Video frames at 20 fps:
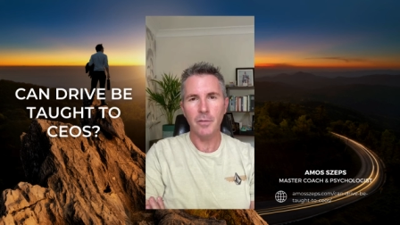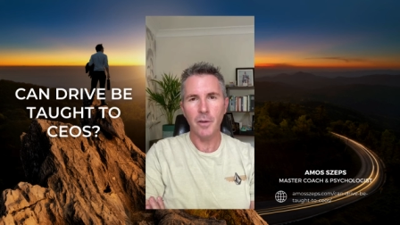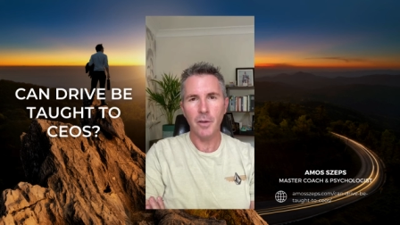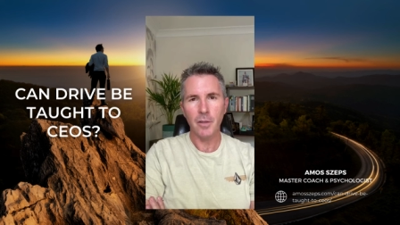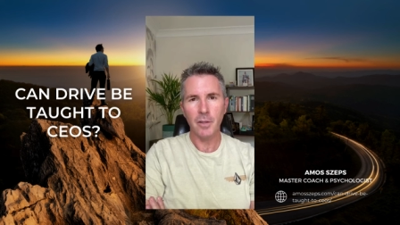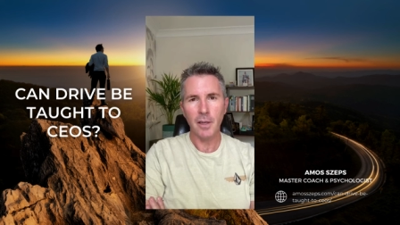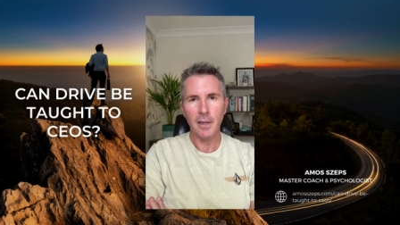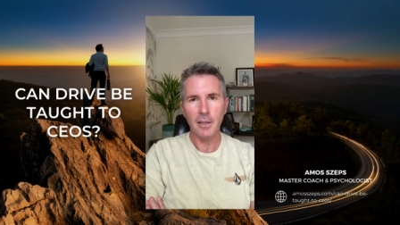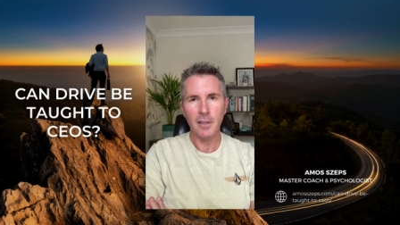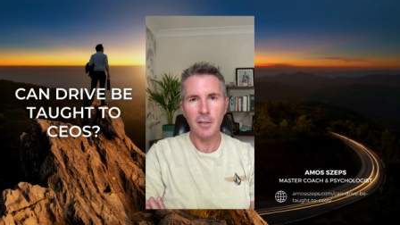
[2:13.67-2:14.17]

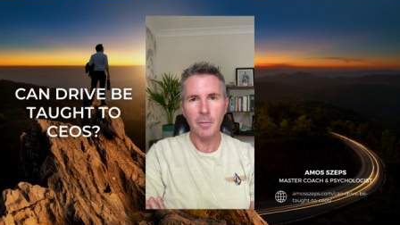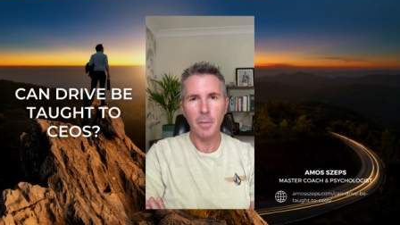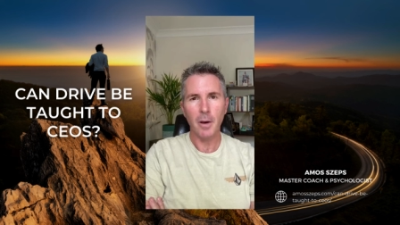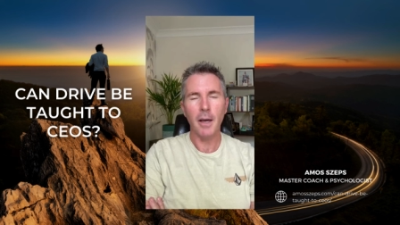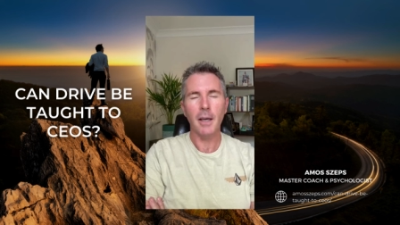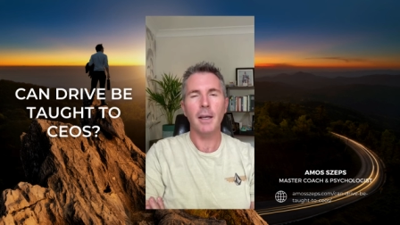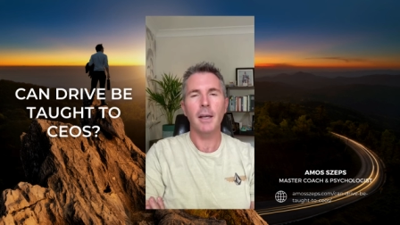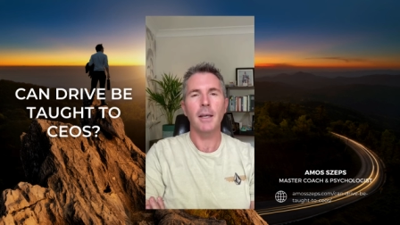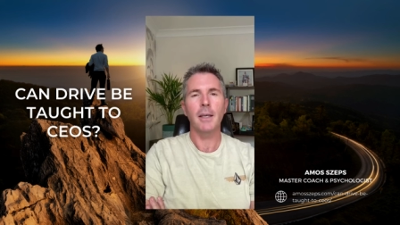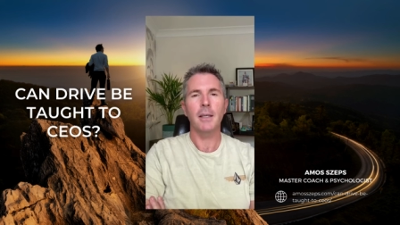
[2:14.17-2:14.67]
Firstly,
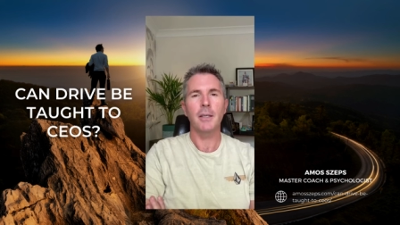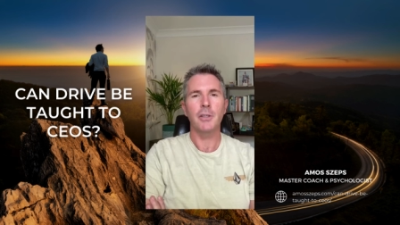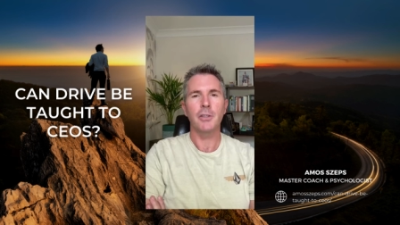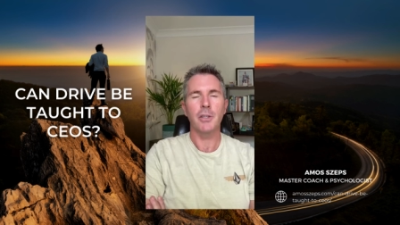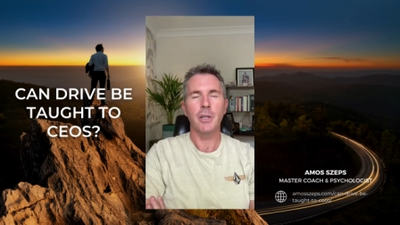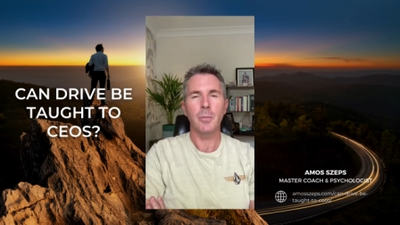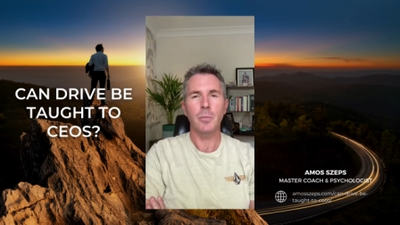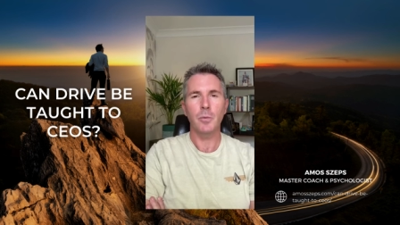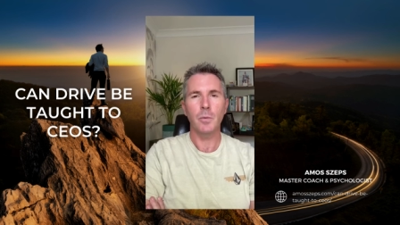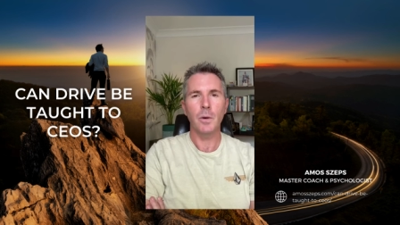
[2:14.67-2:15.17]
spike
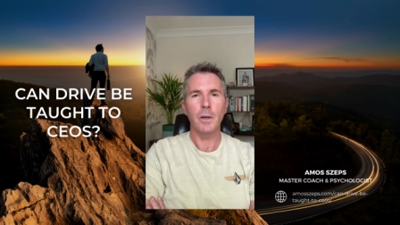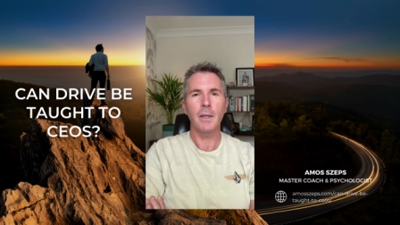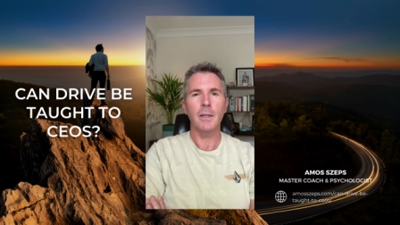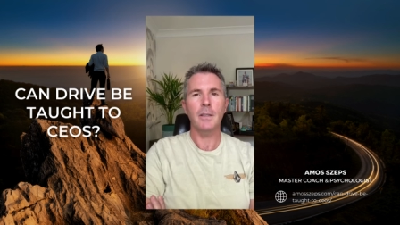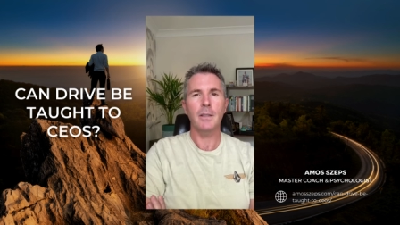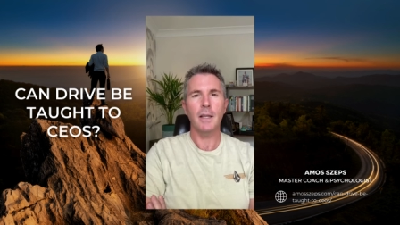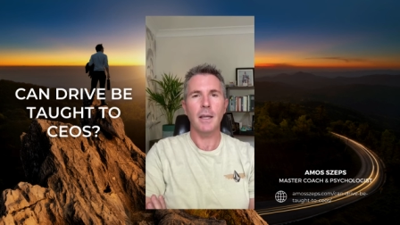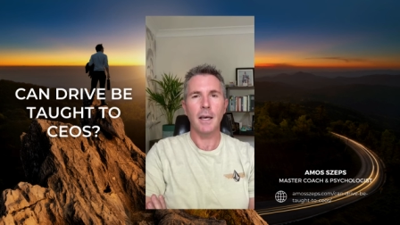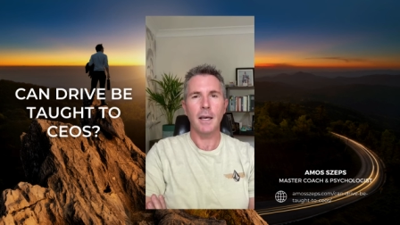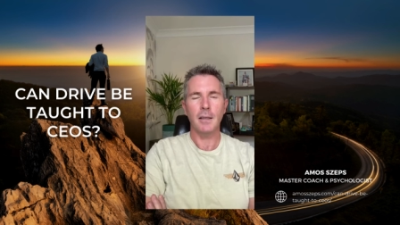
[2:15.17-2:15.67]
leadership. What
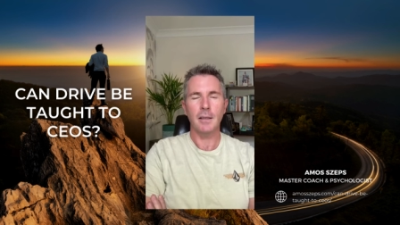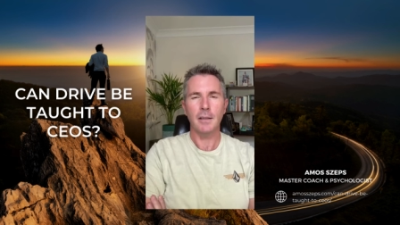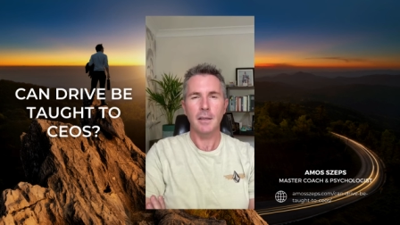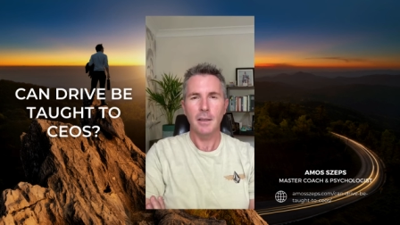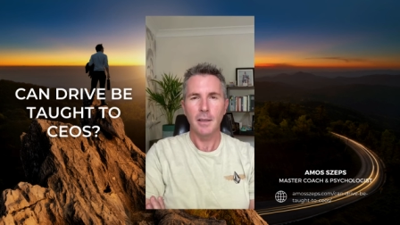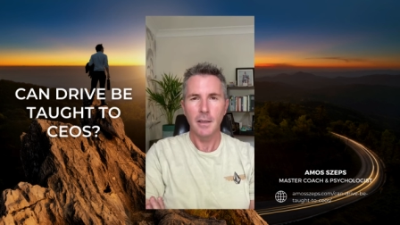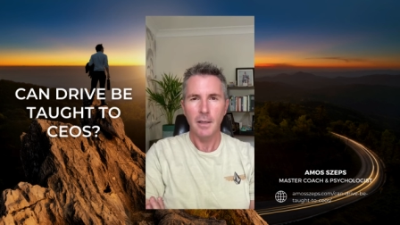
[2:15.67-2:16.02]
is that?